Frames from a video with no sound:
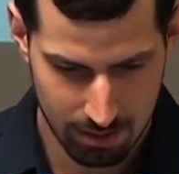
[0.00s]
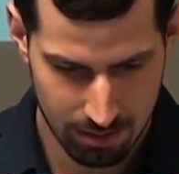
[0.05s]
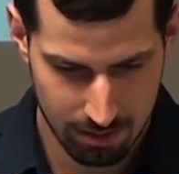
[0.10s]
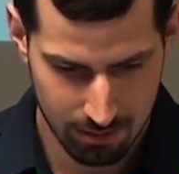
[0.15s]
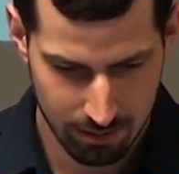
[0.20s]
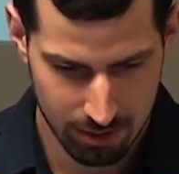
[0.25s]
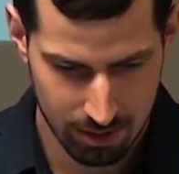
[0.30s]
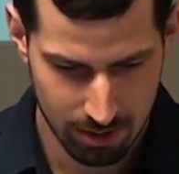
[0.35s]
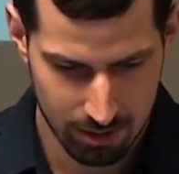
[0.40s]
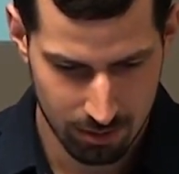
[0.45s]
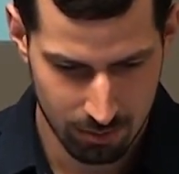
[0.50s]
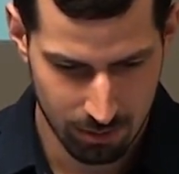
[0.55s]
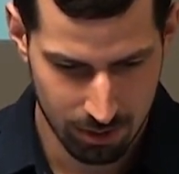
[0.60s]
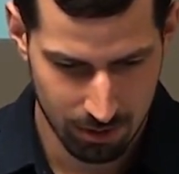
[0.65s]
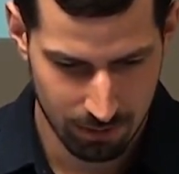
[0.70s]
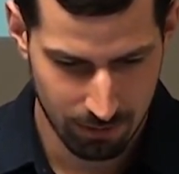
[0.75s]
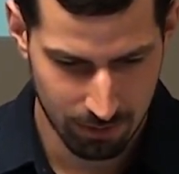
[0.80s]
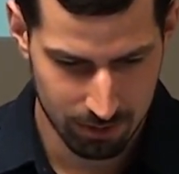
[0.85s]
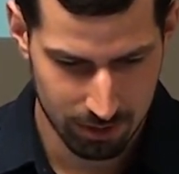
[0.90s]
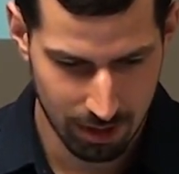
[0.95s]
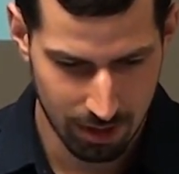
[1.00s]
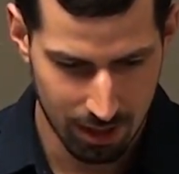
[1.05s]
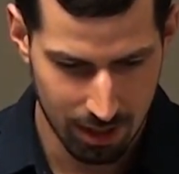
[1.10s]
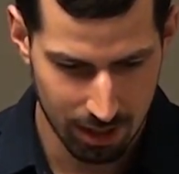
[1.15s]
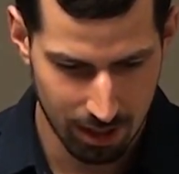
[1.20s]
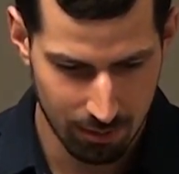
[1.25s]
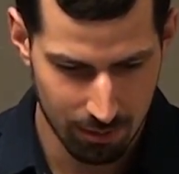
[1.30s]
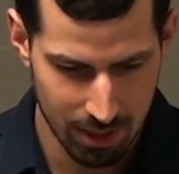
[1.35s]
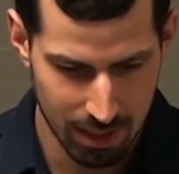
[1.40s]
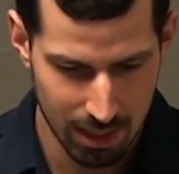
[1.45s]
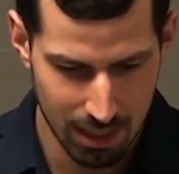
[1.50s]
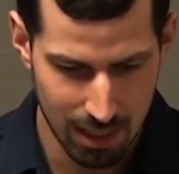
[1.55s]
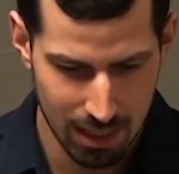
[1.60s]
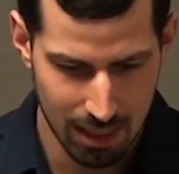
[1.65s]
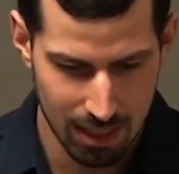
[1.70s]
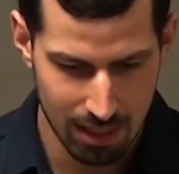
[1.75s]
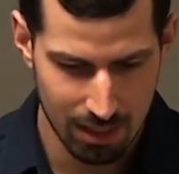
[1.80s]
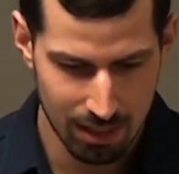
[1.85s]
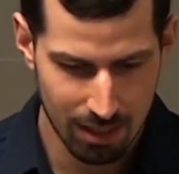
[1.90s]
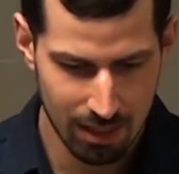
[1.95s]
With such a wonderful talk, we
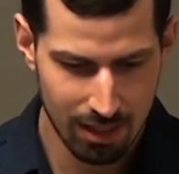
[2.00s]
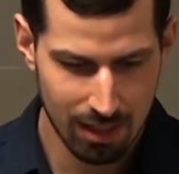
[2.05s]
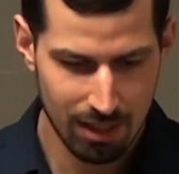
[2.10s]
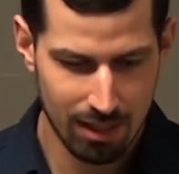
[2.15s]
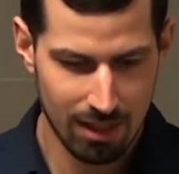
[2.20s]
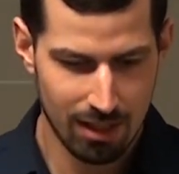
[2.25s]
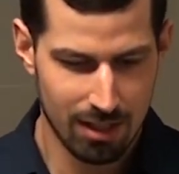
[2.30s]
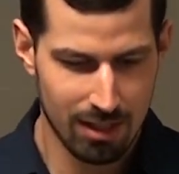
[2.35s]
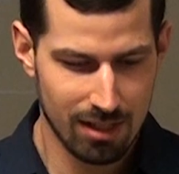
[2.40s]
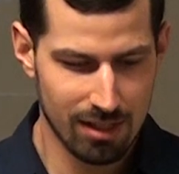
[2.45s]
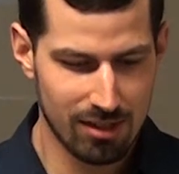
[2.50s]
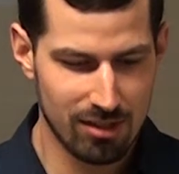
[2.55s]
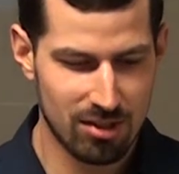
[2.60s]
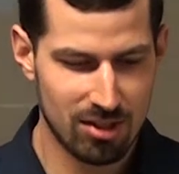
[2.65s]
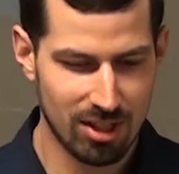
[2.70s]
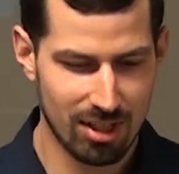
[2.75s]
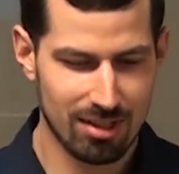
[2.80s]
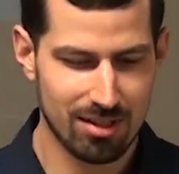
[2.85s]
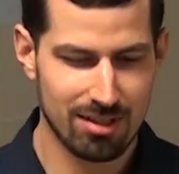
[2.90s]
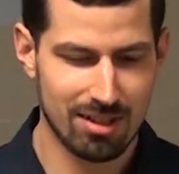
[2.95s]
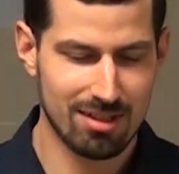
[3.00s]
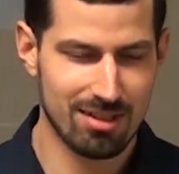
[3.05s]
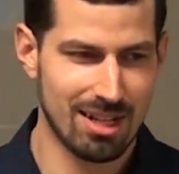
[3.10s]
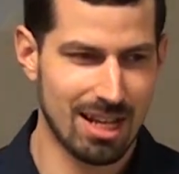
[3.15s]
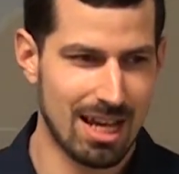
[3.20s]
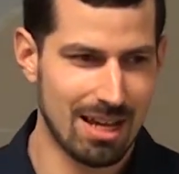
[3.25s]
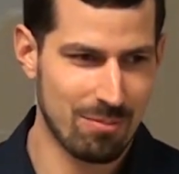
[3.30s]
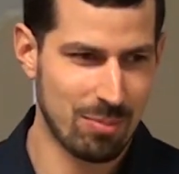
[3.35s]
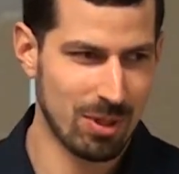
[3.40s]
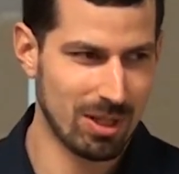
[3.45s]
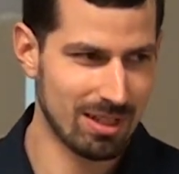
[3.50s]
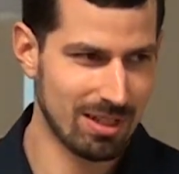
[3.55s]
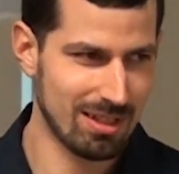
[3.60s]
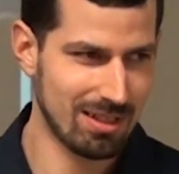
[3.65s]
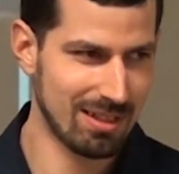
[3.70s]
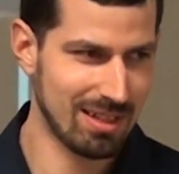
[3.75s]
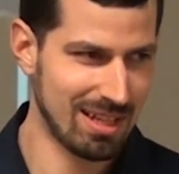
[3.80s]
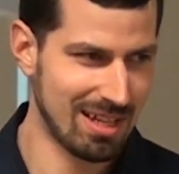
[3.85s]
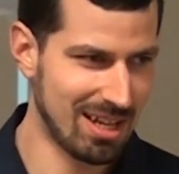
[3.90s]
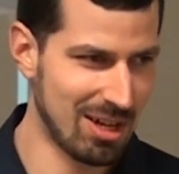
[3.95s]
need just as epic
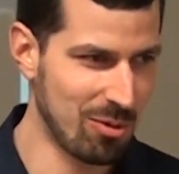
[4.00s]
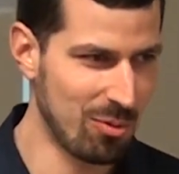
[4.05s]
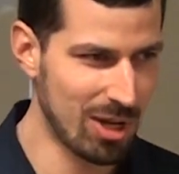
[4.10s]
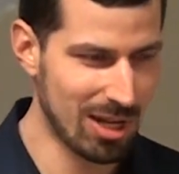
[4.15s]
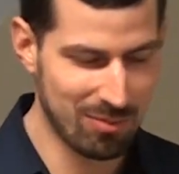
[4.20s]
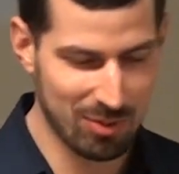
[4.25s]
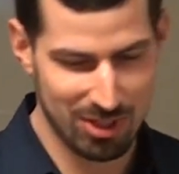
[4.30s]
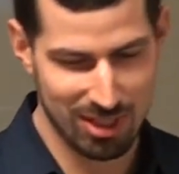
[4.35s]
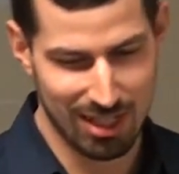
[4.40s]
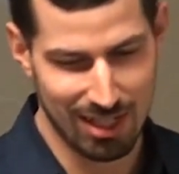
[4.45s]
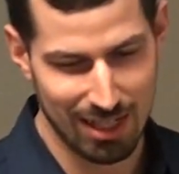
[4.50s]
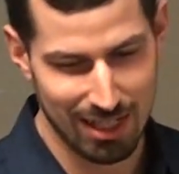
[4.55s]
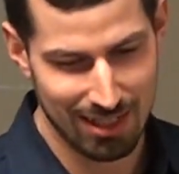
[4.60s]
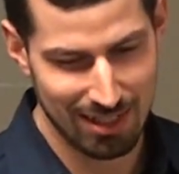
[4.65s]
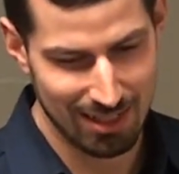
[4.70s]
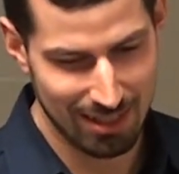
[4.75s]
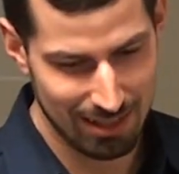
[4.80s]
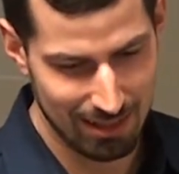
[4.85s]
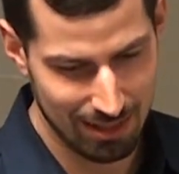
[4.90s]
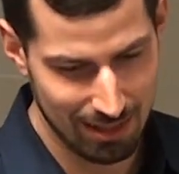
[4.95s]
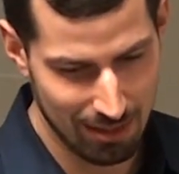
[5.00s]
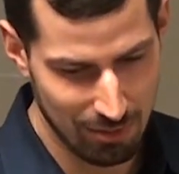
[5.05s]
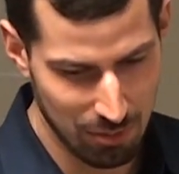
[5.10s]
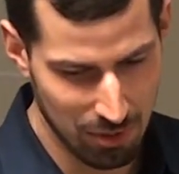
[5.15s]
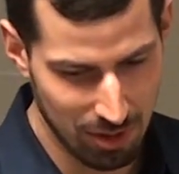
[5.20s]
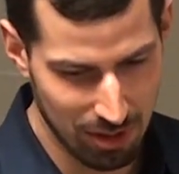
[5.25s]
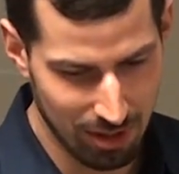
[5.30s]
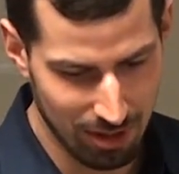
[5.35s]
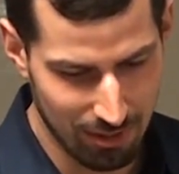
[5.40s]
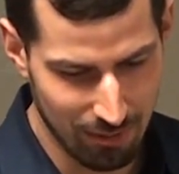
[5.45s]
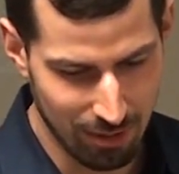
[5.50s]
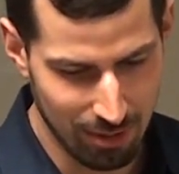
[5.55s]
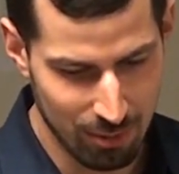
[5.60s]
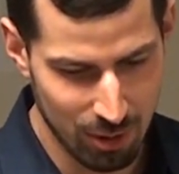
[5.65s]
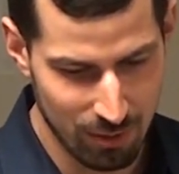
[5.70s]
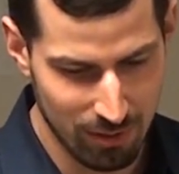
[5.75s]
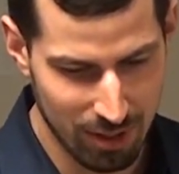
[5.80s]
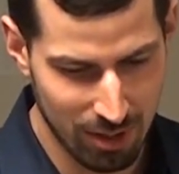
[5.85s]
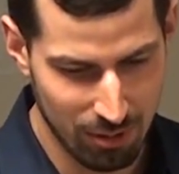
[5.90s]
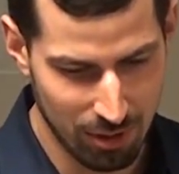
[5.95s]
a website with all of our
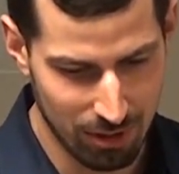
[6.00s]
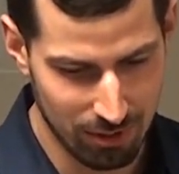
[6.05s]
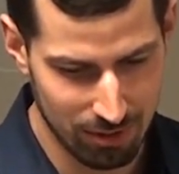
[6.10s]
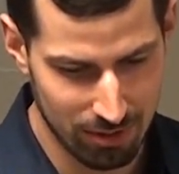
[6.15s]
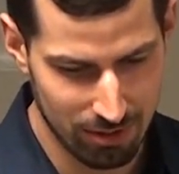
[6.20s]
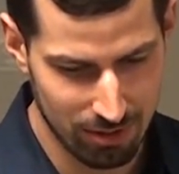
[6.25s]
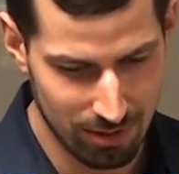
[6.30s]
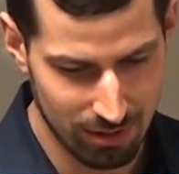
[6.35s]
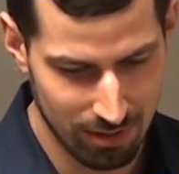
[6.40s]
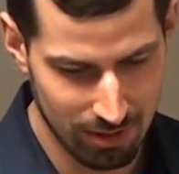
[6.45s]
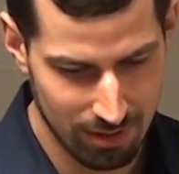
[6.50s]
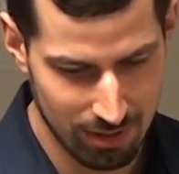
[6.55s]
movie quotes.